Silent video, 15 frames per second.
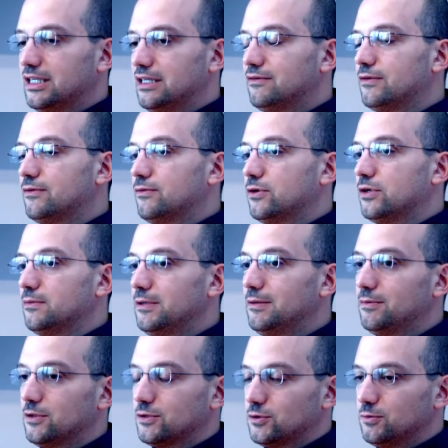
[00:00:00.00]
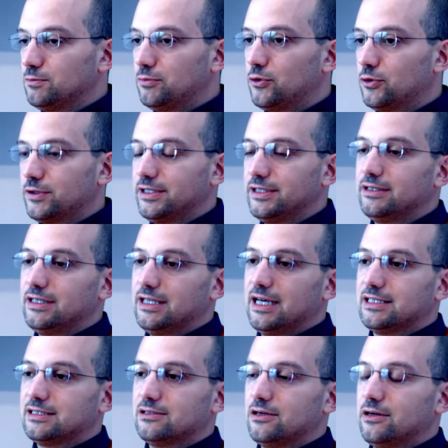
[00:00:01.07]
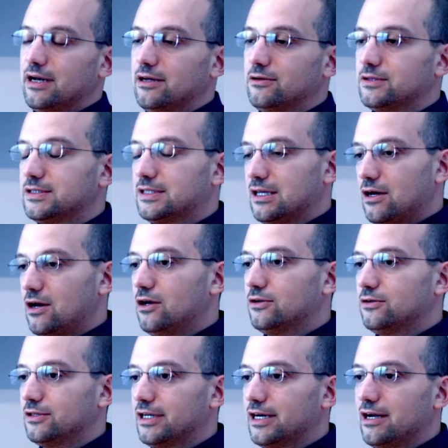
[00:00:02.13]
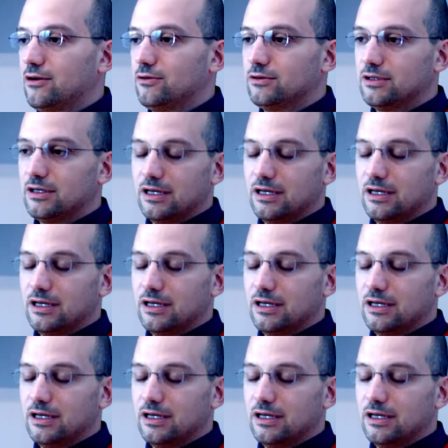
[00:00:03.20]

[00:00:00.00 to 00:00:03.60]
even for the people supporting the astronauts on the ground.